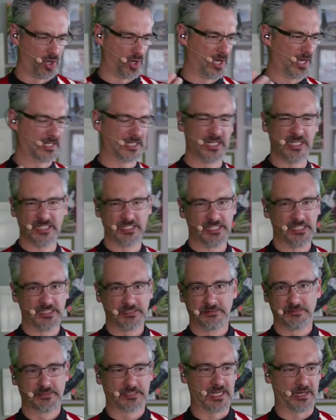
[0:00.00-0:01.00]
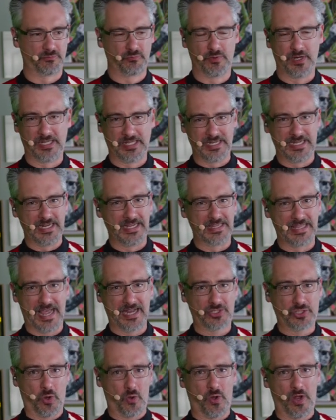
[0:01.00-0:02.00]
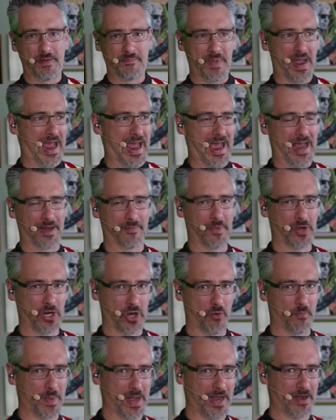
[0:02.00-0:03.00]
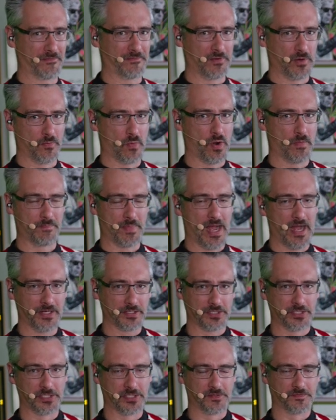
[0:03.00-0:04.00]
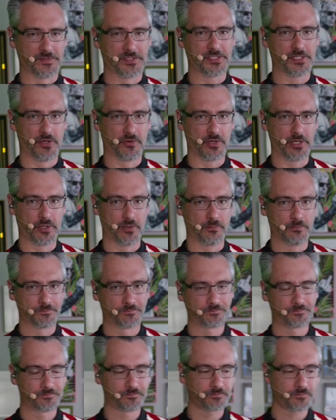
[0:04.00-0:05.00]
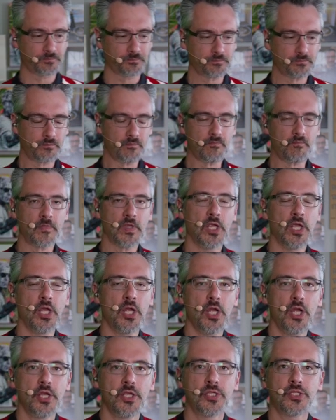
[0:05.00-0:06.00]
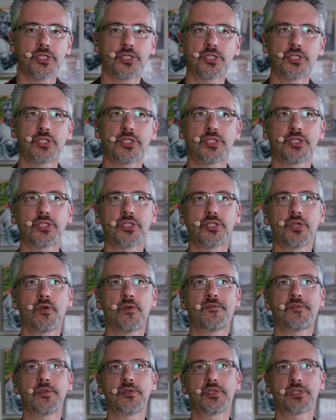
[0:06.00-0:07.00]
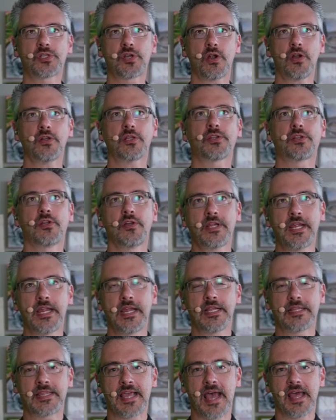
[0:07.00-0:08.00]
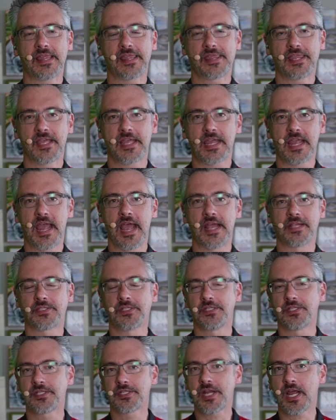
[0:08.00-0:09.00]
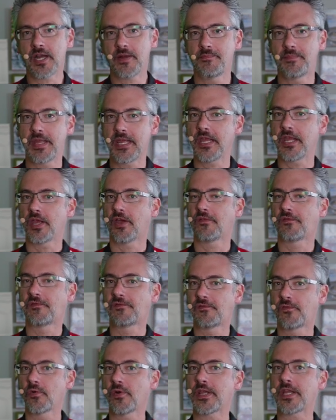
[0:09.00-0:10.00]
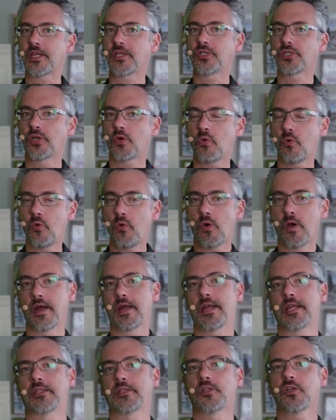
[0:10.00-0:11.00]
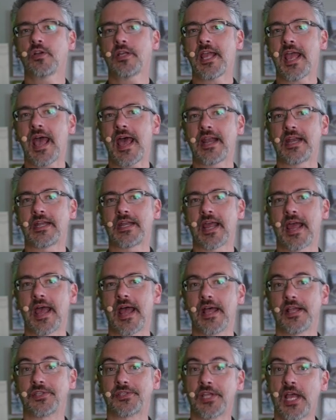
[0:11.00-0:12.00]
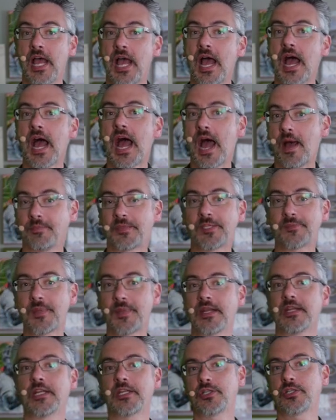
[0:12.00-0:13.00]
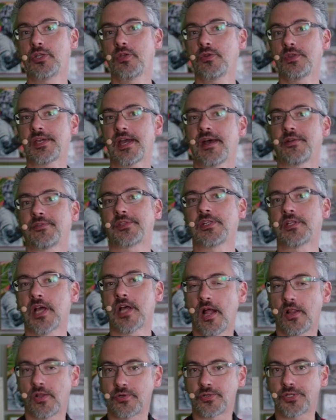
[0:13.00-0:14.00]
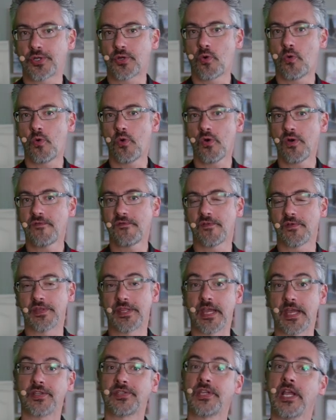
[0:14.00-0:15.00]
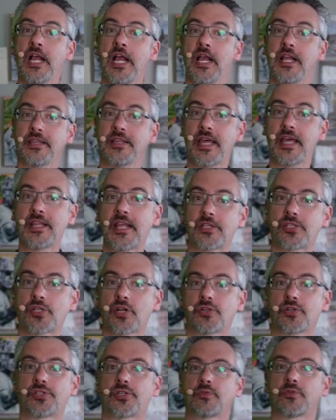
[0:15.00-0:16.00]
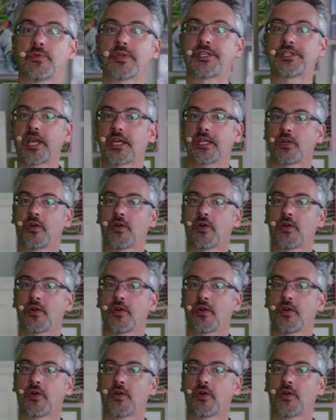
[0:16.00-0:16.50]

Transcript: Oh, I really need that toy bad. I'm going to go buy a few more boxes of cereal. So if you start looking at that thing as instead of being a free toy, look at it as I'm spending $2,000 a core for this, then that starts to reset your